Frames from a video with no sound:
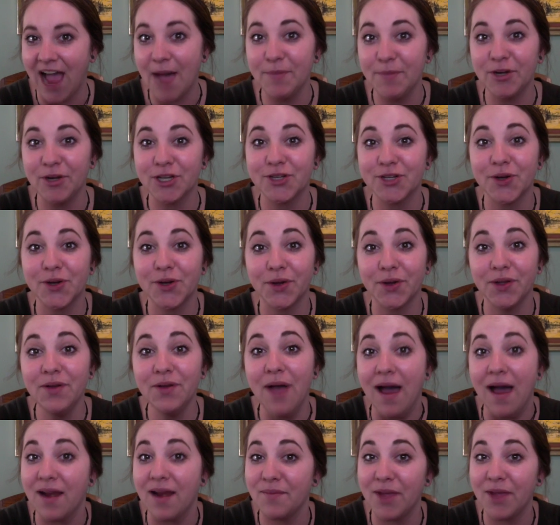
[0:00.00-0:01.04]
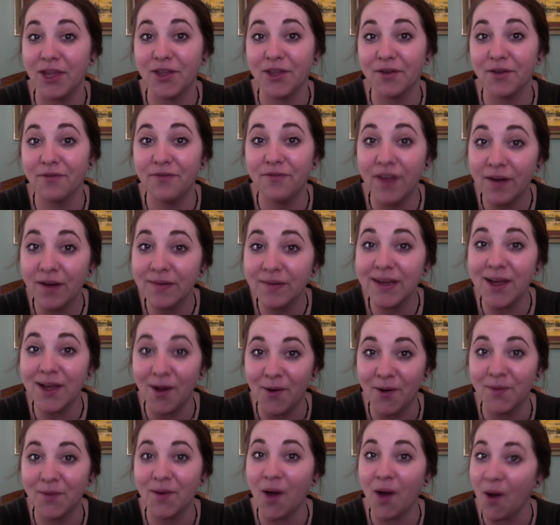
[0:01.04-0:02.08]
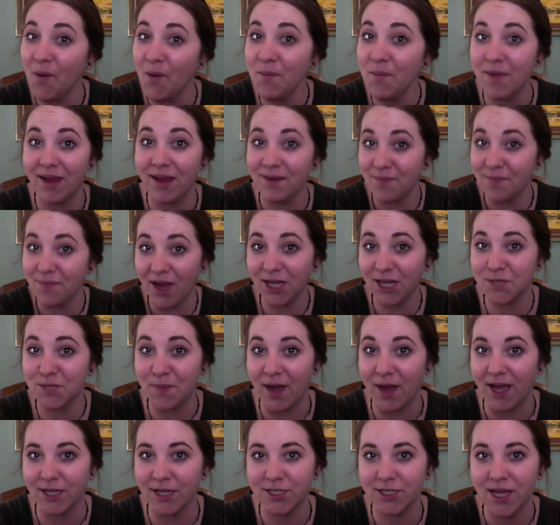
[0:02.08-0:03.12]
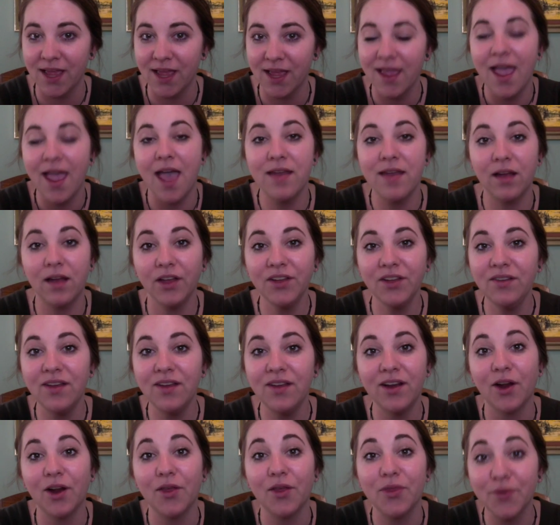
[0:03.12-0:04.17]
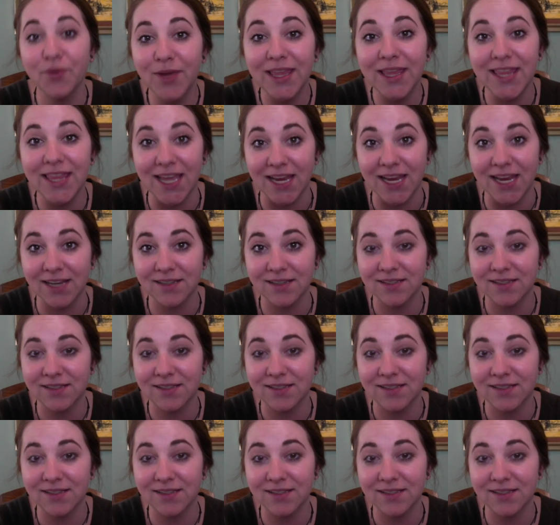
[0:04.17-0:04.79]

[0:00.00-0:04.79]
I'm going to show you how to make your very own homemade Mod Podge. And all you need are three things.